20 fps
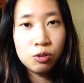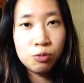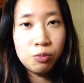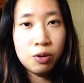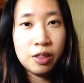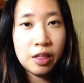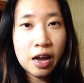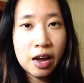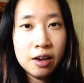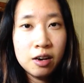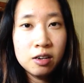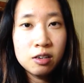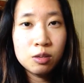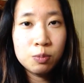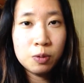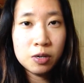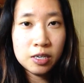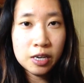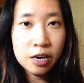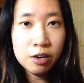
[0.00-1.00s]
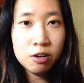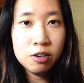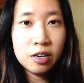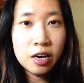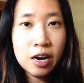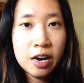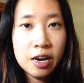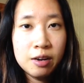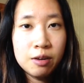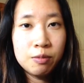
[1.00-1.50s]
With Hannah's potato
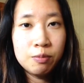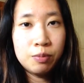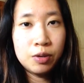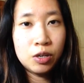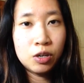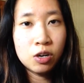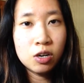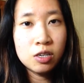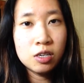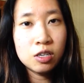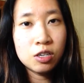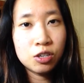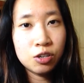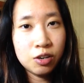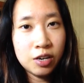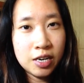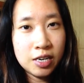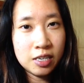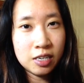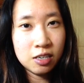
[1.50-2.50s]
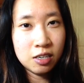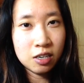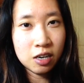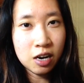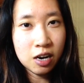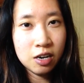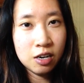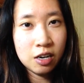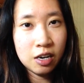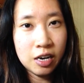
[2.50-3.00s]
diet, because it's so easy to
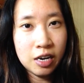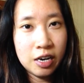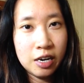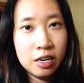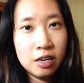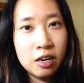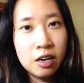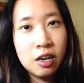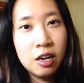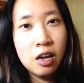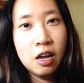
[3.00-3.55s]
undereat,